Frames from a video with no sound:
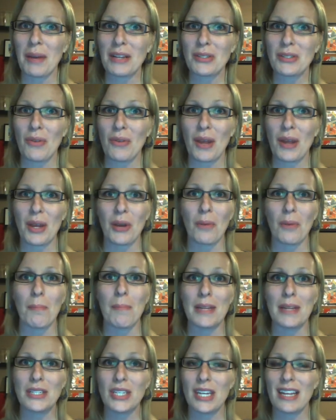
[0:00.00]
make sure that you're
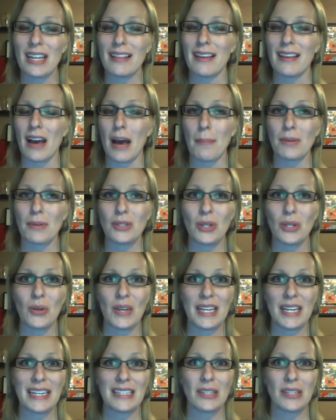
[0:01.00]
mentioning the
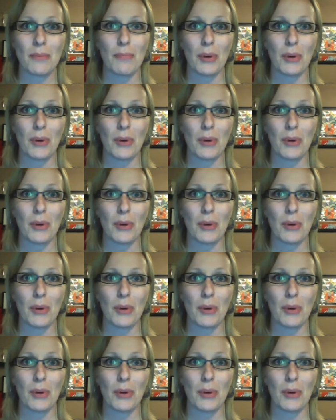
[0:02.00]
opportunity to